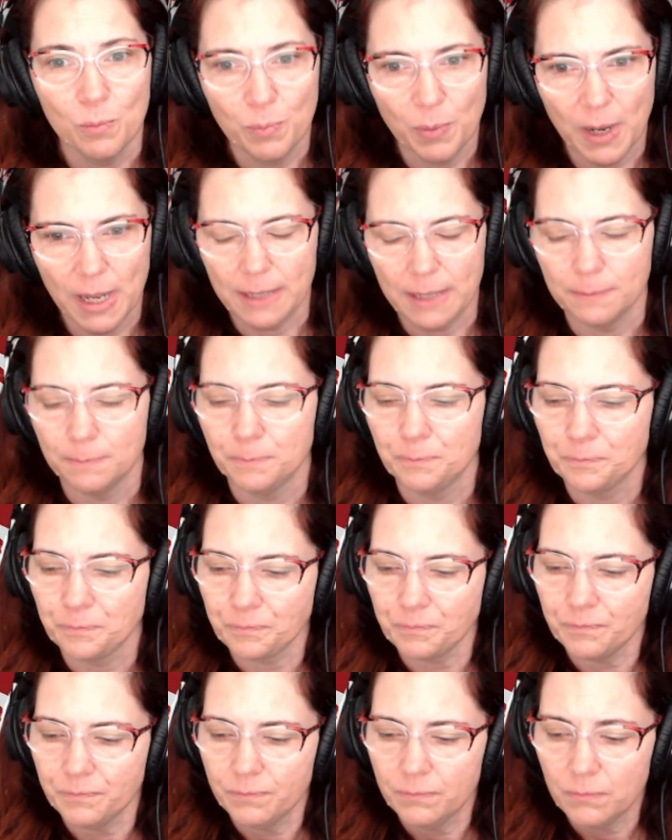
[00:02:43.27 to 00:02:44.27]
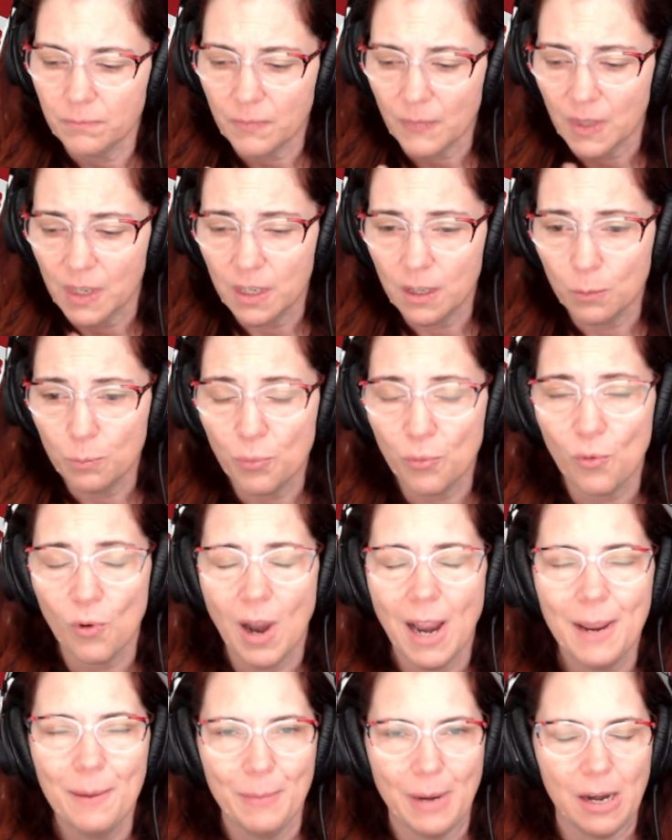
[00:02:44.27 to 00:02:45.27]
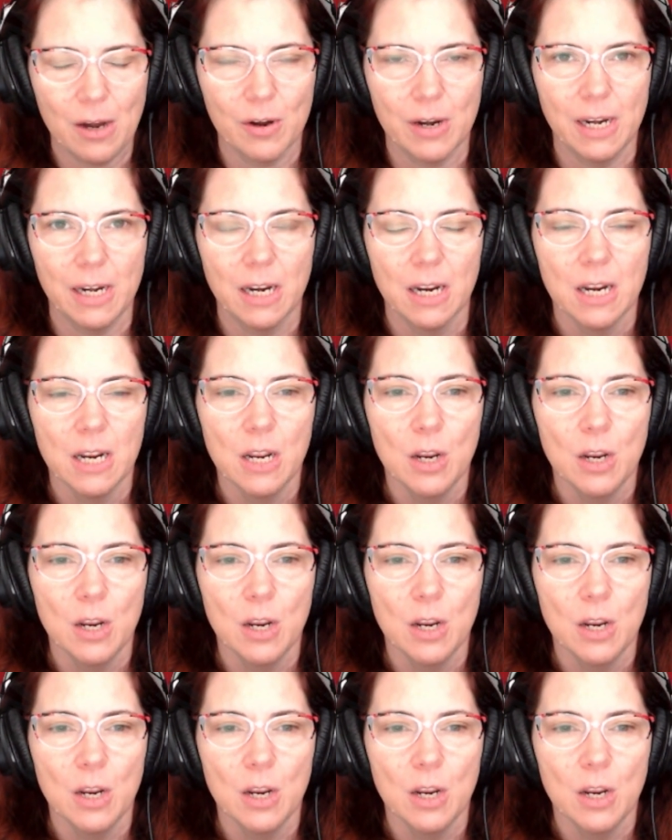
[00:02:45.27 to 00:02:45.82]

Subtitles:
But the primary